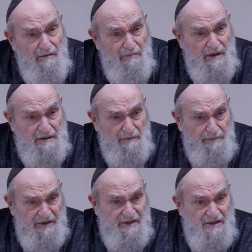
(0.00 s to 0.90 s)
But the
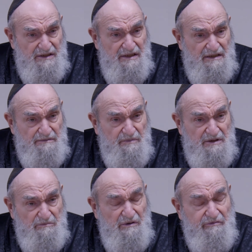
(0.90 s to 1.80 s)
person is, but
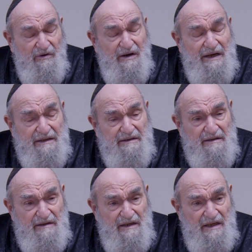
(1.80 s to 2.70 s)
we find,
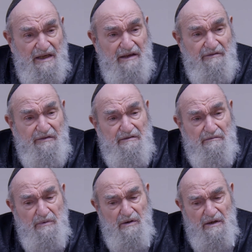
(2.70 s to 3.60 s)

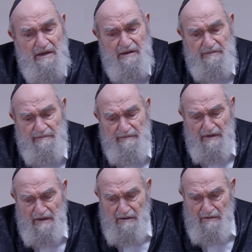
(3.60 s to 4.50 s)
even by,
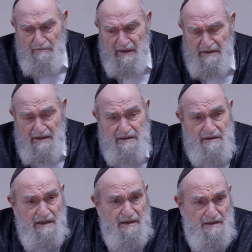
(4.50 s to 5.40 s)
by
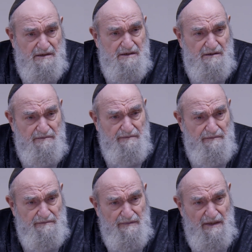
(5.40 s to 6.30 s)
dictators,
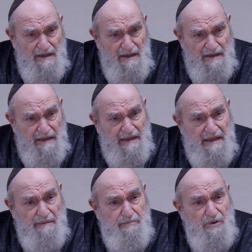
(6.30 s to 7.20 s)
that
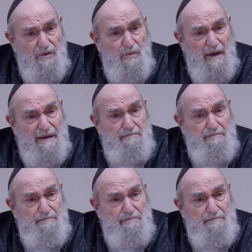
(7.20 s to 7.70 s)
they put away